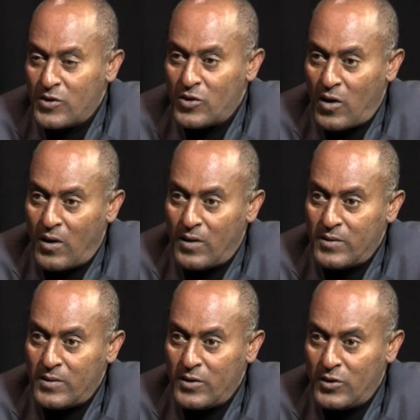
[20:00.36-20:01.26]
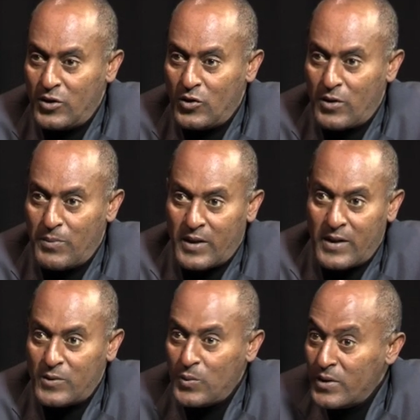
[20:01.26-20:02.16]
and so on. Do you
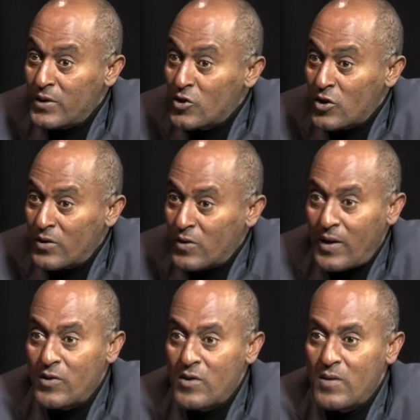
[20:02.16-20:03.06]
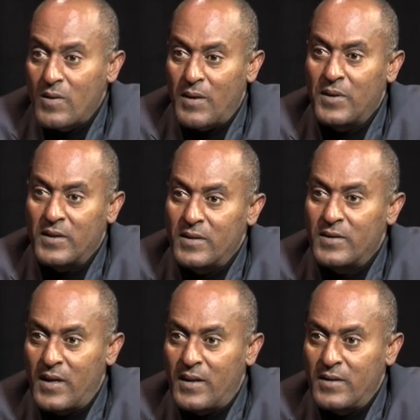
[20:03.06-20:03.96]
communicate with each other? I don't know. Is
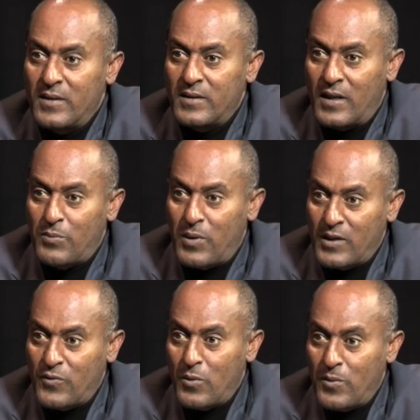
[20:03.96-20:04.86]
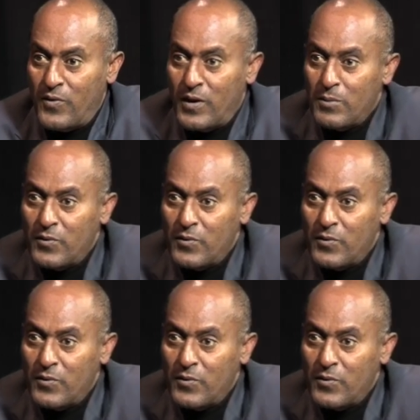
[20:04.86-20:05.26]
that platform available